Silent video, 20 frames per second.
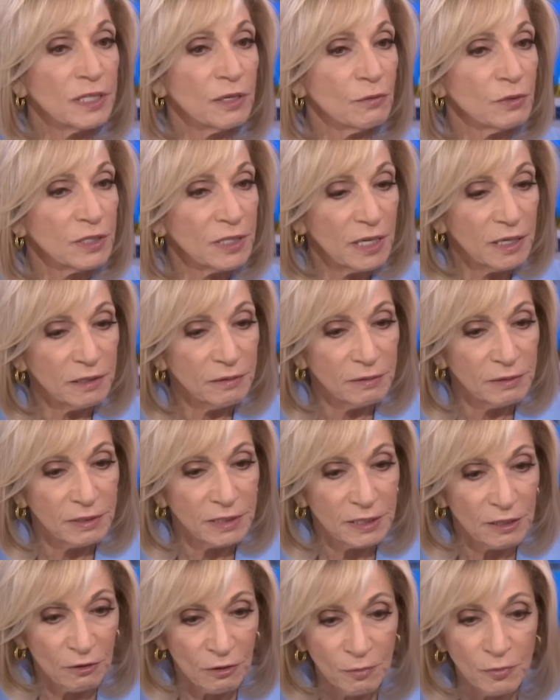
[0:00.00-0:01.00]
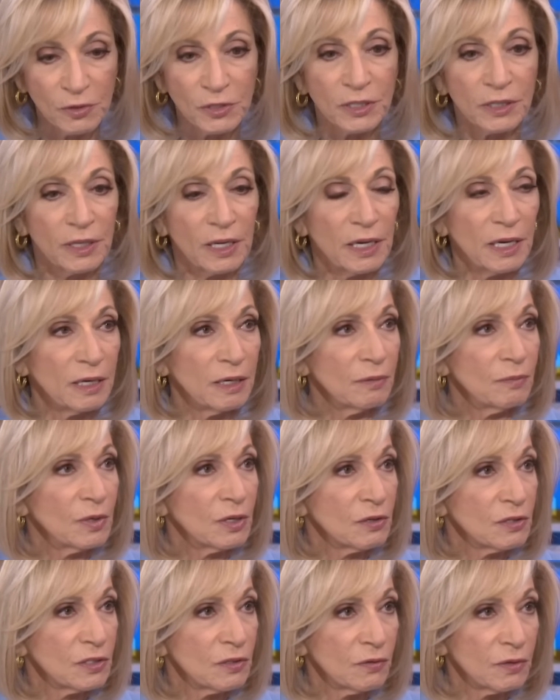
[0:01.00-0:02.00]
There was that terrible delay
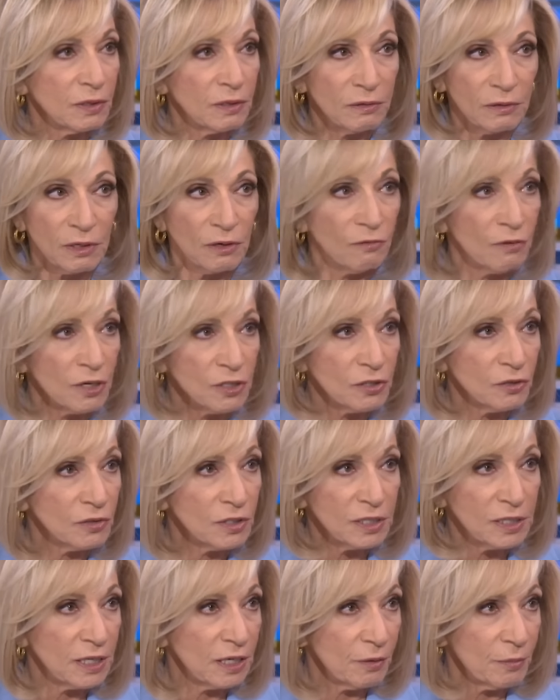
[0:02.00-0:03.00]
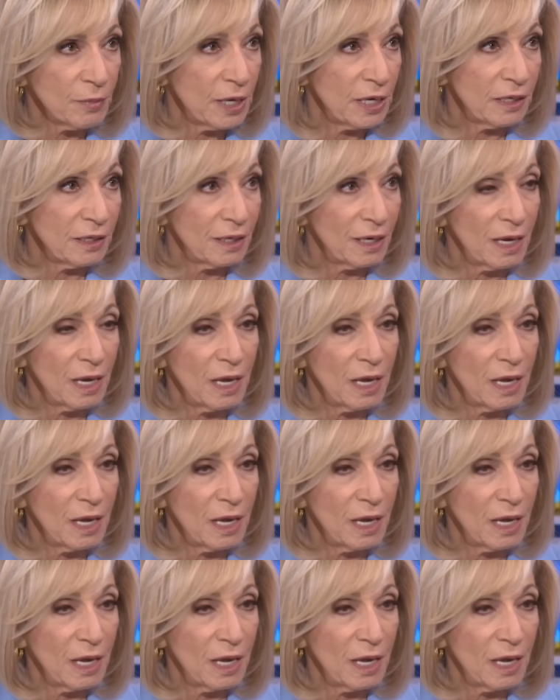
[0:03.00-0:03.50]
because of the congressional stalemate,